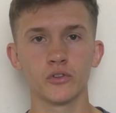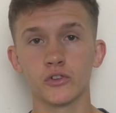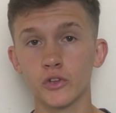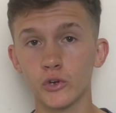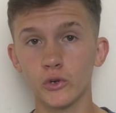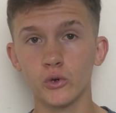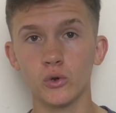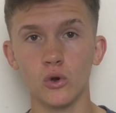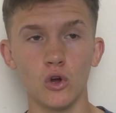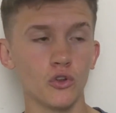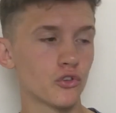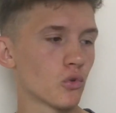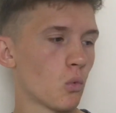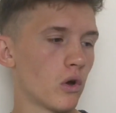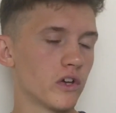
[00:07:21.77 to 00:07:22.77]
So,
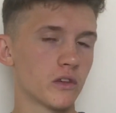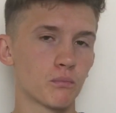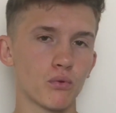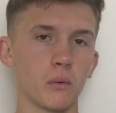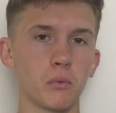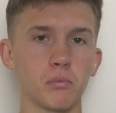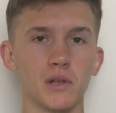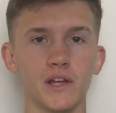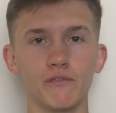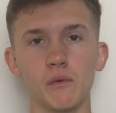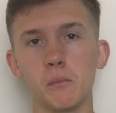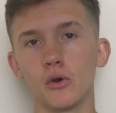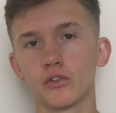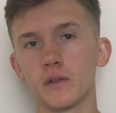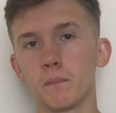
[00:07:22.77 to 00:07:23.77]
onto what is probably the
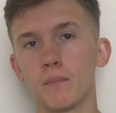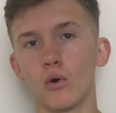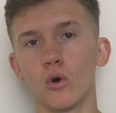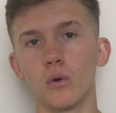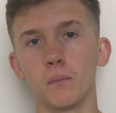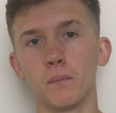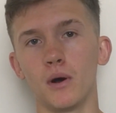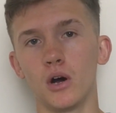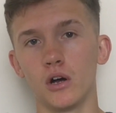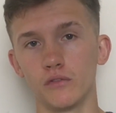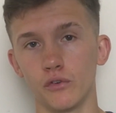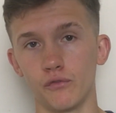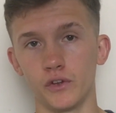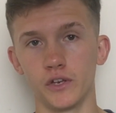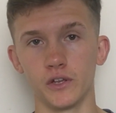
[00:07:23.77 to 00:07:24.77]
most important part of
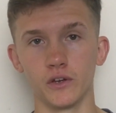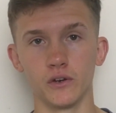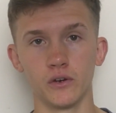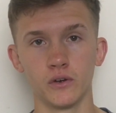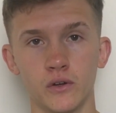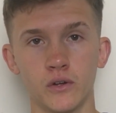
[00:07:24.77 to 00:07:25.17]
the video.